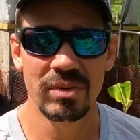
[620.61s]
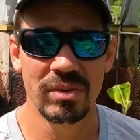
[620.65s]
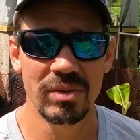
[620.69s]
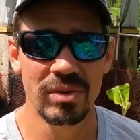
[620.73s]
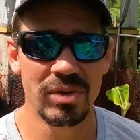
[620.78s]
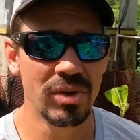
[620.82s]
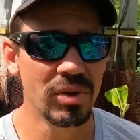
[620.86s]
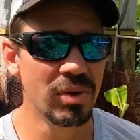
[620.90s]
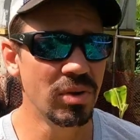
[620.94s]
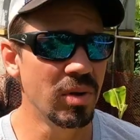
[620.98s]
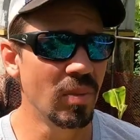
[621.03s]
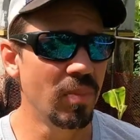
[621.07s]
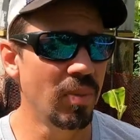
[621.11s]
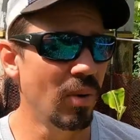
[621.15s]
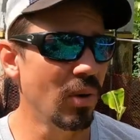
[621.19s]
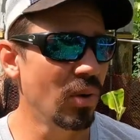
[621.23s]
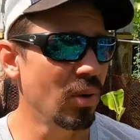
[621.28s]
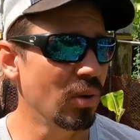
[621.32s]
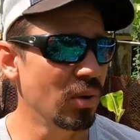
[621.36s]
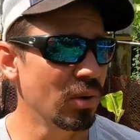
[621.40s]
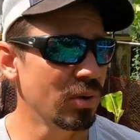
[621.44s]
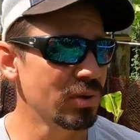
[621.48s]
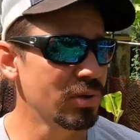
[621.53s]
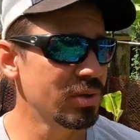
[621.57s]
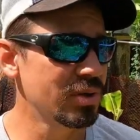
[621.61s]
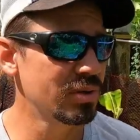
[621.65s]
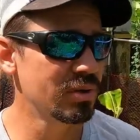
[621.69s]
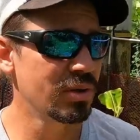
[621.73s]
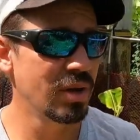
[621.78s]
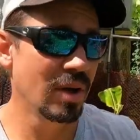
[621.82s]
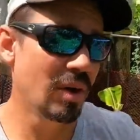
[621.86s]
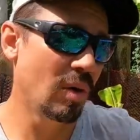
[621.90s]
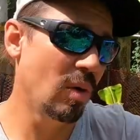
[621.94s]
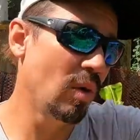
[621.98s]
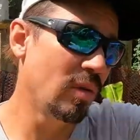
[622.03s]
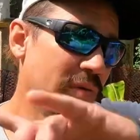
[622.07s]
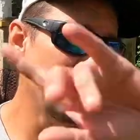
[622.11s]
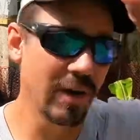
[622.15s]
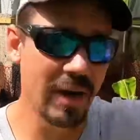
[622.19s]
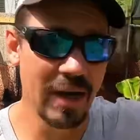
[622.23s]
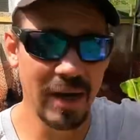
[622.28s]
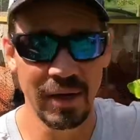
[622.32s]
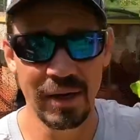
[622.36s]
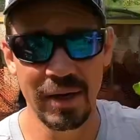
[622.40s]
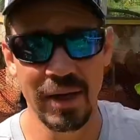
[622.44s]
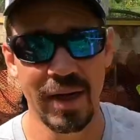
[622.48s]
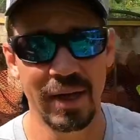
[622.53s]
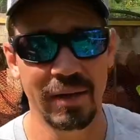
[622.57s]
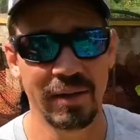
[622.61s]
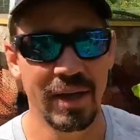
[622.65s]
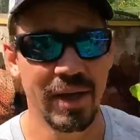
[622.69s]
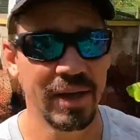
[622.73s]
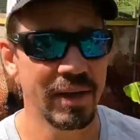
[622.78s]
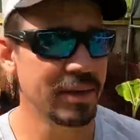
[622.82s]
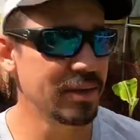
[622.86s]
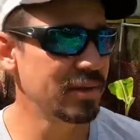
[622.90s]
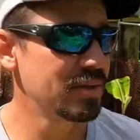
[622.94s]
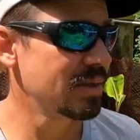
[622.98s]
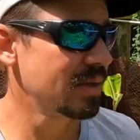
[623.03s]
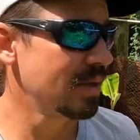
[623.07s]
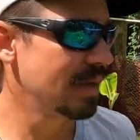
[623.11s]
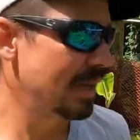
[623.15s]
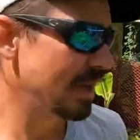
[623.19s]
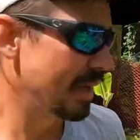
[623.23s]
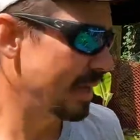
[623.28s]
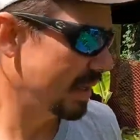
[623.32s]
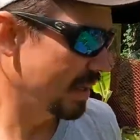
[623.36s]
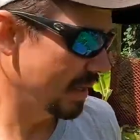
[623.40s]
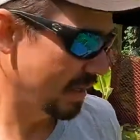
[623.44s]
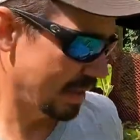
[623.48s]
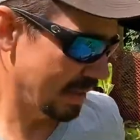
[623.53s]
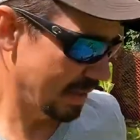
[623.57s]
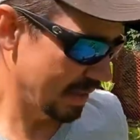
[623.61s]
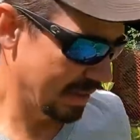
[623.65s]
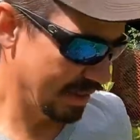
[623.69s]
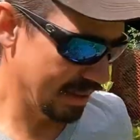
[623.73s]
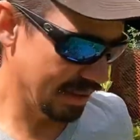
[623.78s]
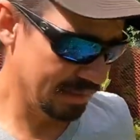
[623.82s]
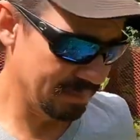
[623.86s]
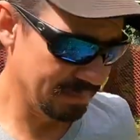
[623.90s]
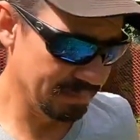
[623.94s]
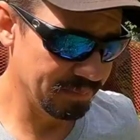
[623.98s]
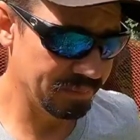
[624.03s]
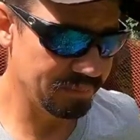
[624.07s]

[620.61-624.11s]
to the poles, the overhead net that is. Um,